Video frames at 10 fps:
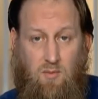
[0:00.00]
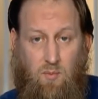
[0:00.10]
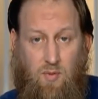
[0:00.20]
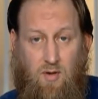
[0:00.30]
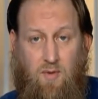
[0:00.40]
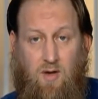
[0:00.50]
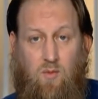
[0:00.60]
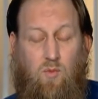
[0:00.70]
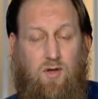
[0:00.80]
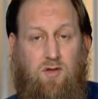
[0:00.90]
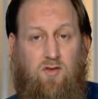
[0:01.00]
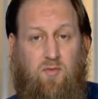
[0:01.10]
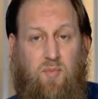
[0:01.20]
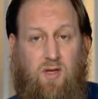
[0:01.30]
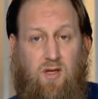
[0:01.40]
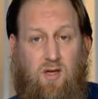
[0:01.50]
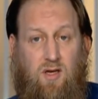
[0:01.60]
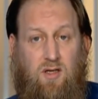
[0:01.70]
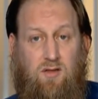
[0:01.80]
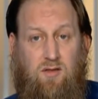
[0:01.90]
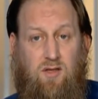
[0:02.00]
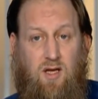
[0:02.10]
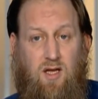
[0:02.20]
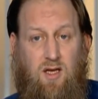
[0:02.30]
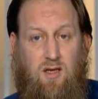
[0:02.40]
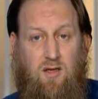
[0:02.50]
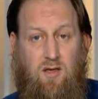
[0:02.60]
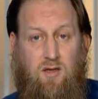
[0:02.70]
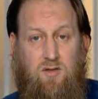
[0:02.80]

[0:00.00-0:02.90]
implement what you've been learning today,